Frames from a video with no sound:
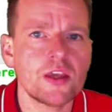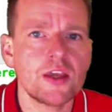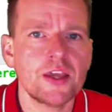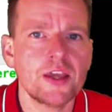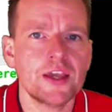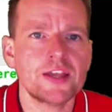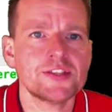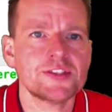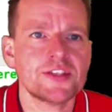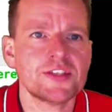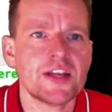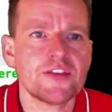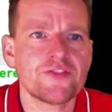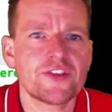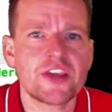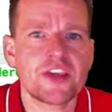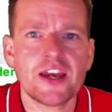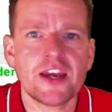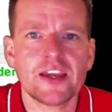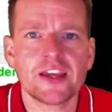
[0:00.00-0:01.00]
instead of
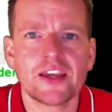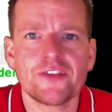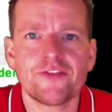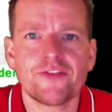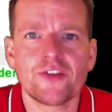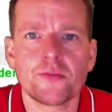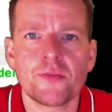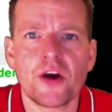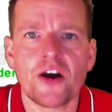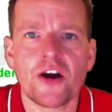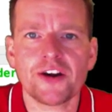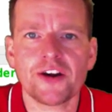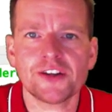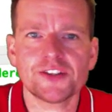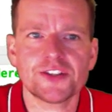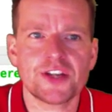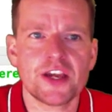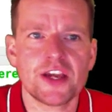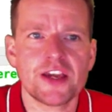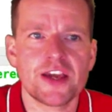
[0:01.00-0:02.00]
getting it from
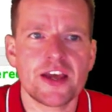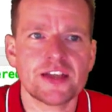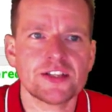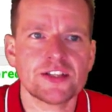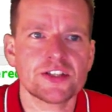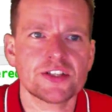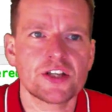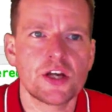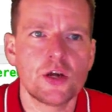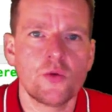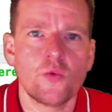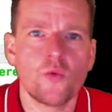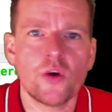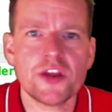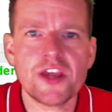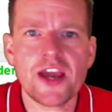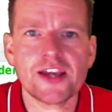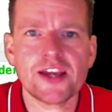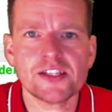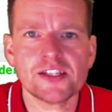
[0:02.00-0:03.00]
RxJS, what
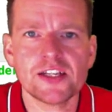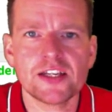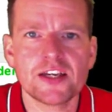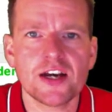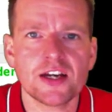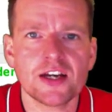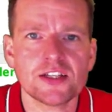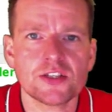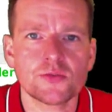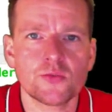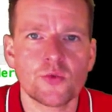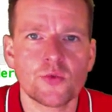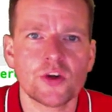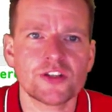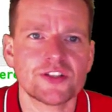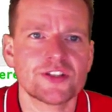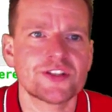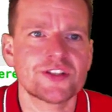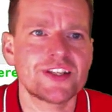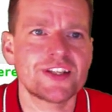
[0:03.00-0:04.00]
he actually got
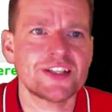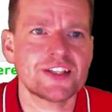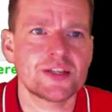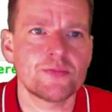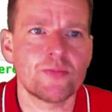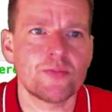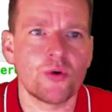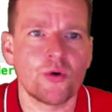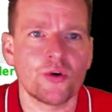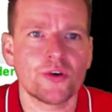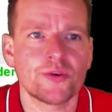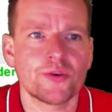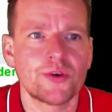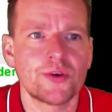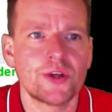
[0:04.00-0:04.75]
was this import.